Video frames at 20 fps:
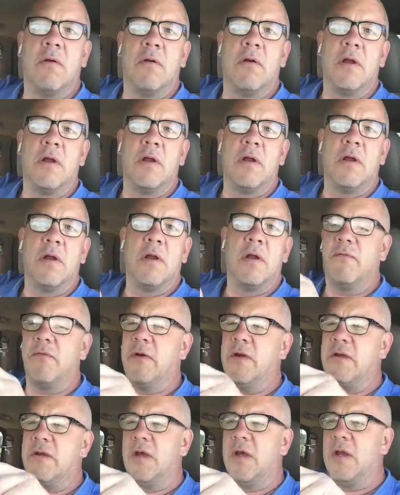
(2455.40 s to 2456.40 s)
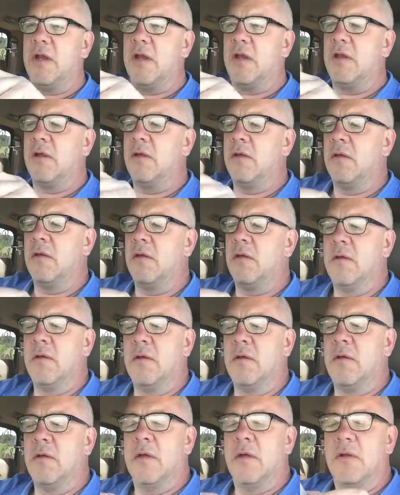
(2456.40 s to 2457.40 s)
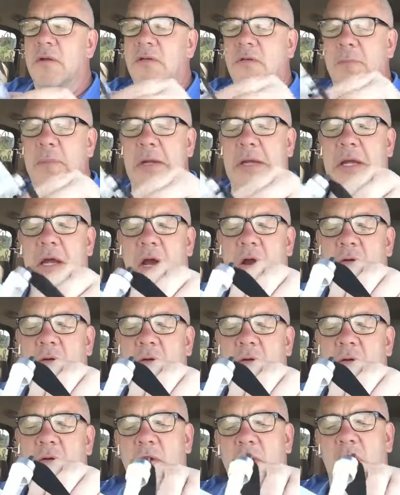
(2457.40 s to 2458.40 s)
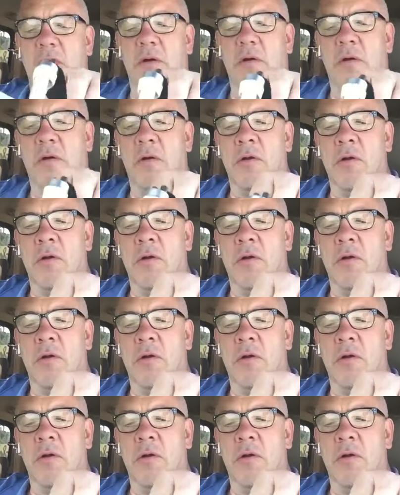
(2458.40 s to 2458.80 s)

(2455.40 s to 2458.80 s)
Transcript: Right? Very tiny. Just be careful when you're